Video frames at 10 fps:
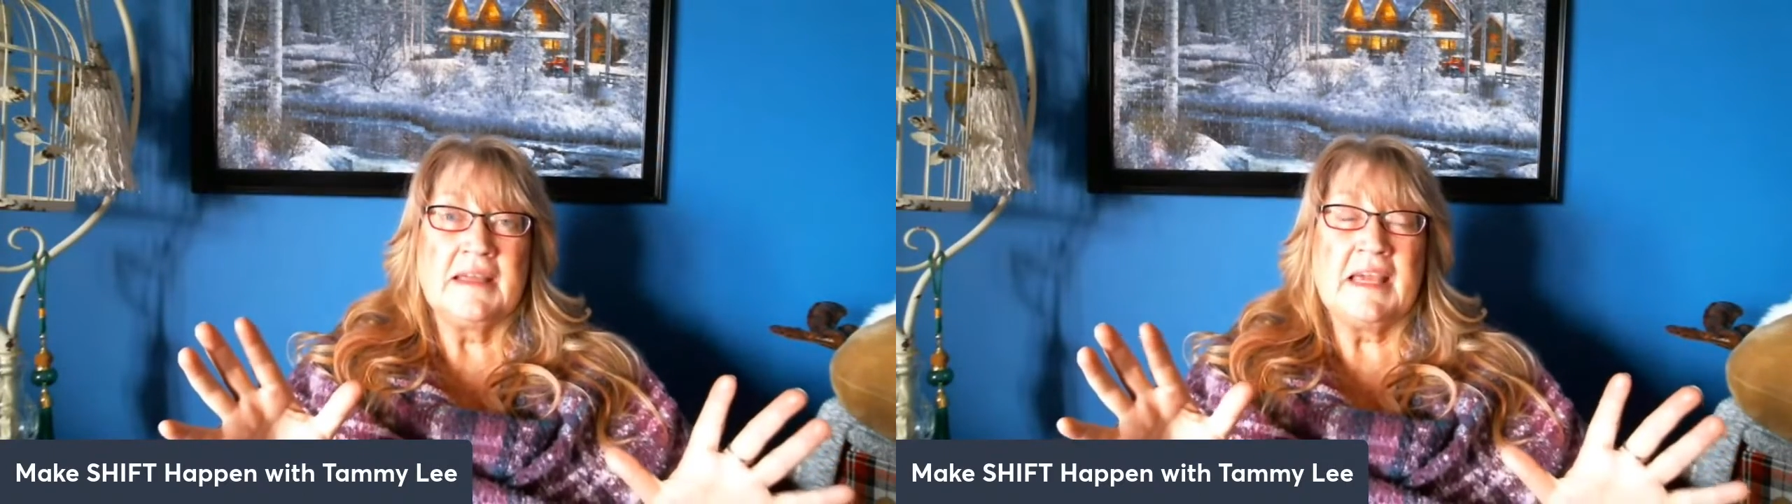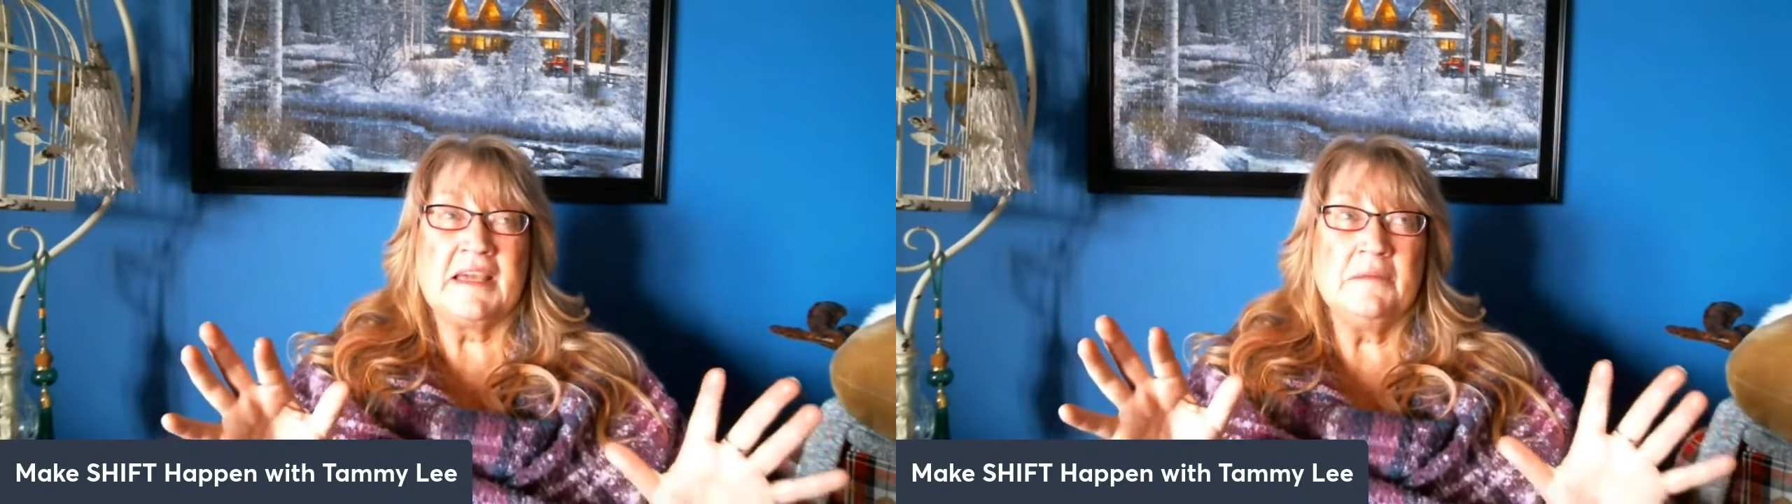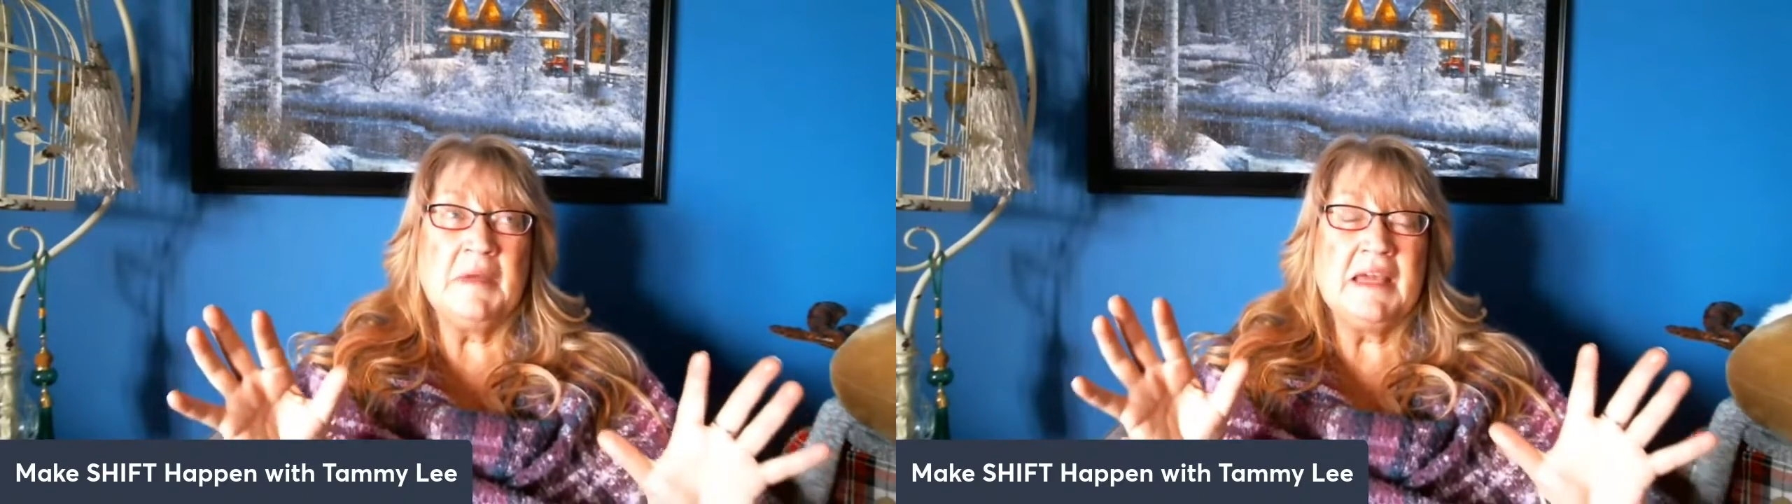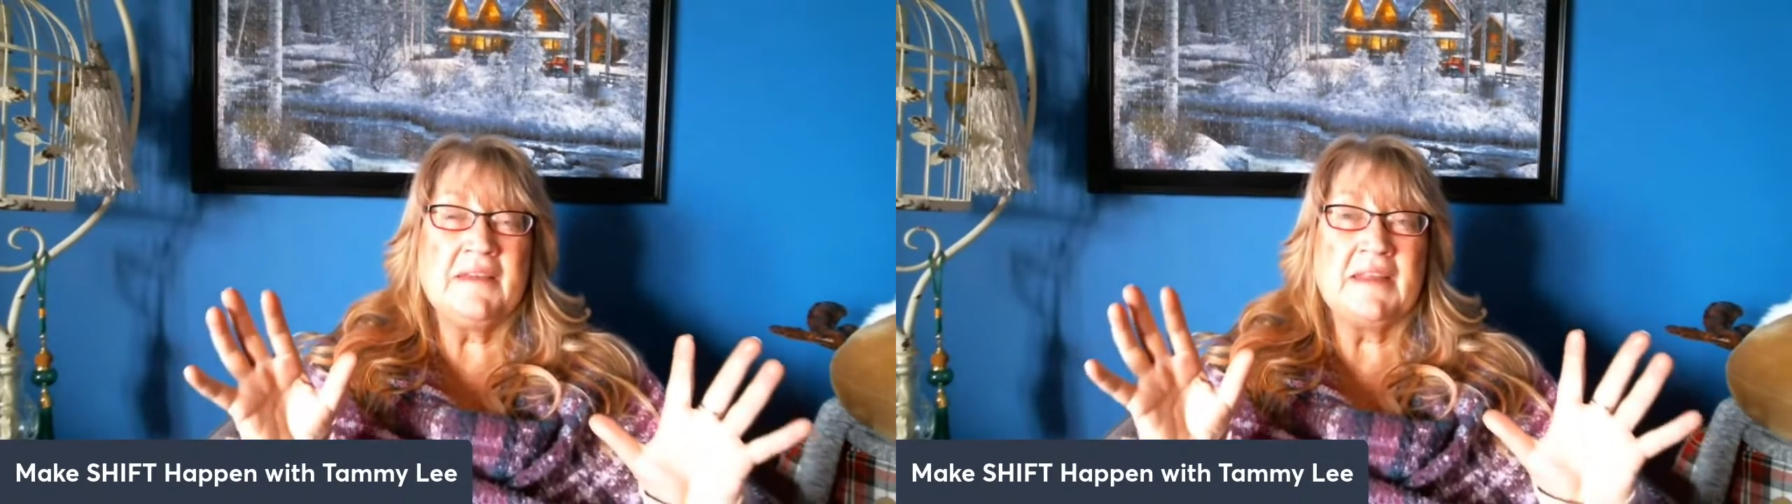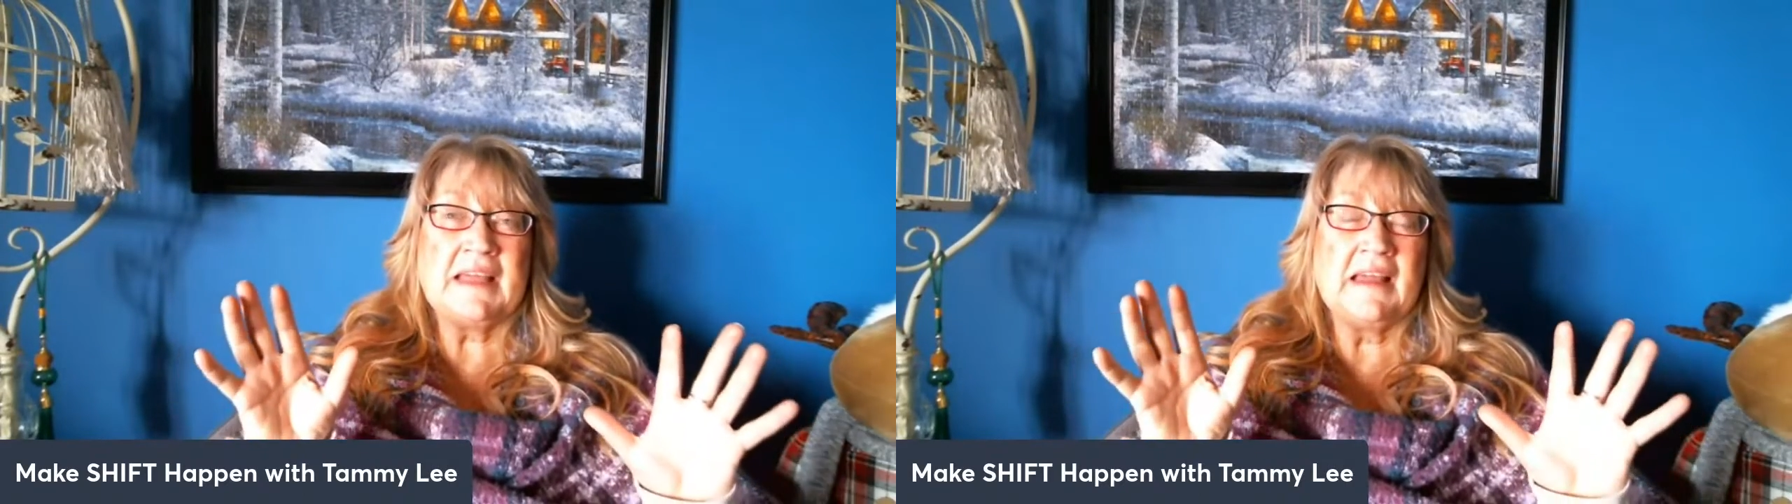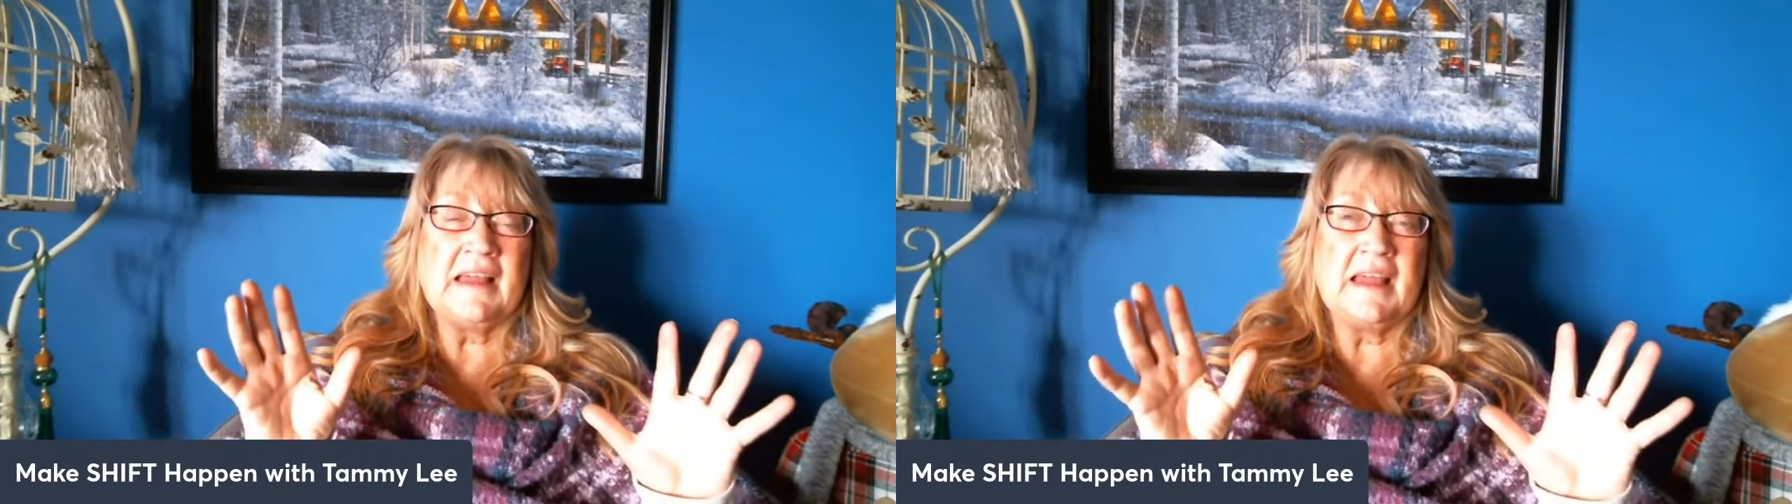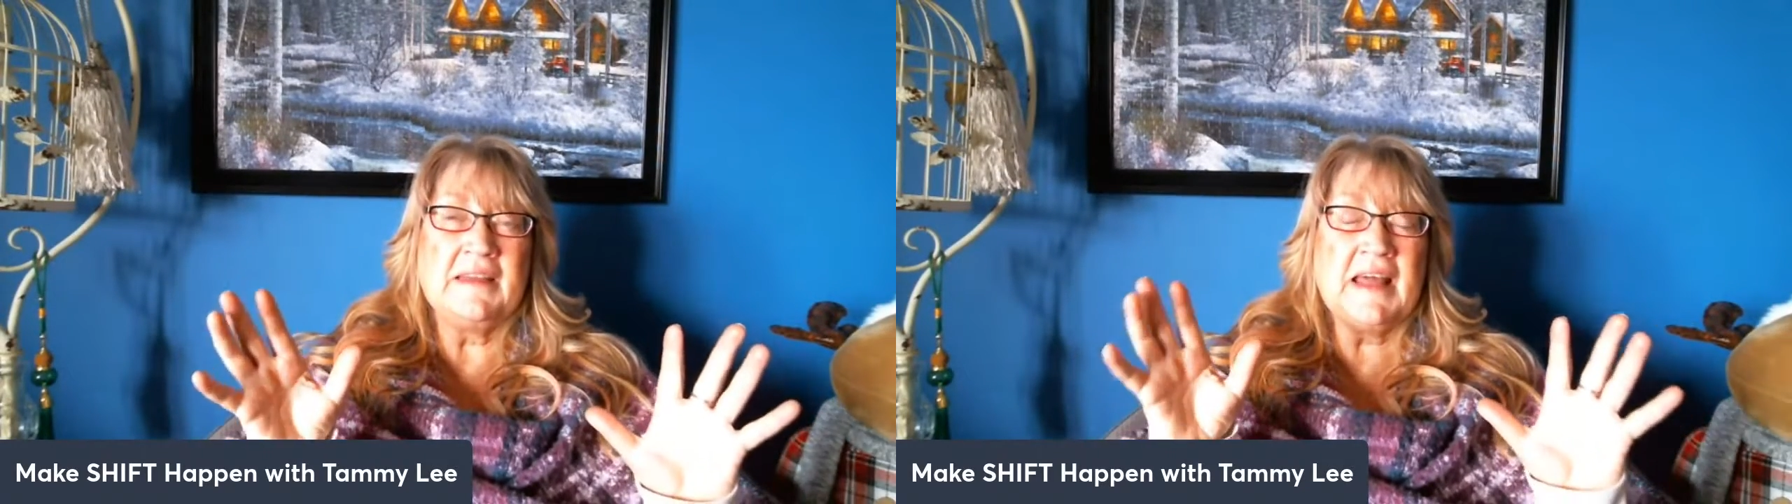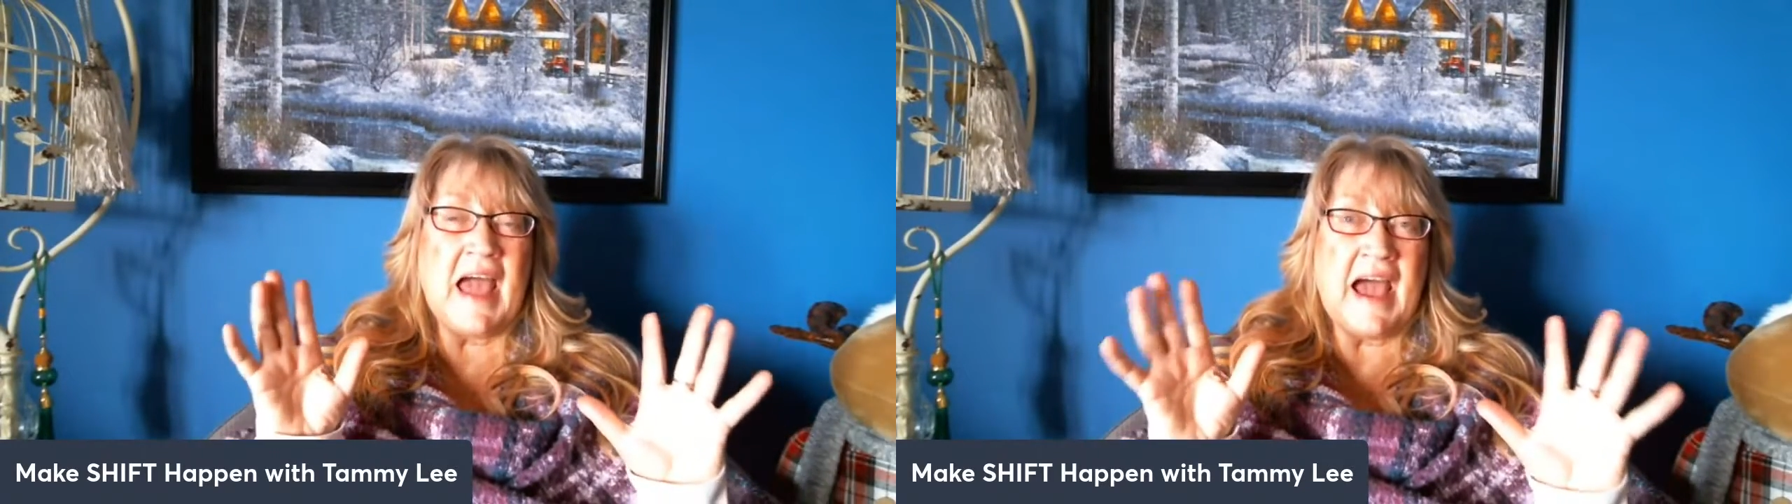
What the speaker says: kicking me in the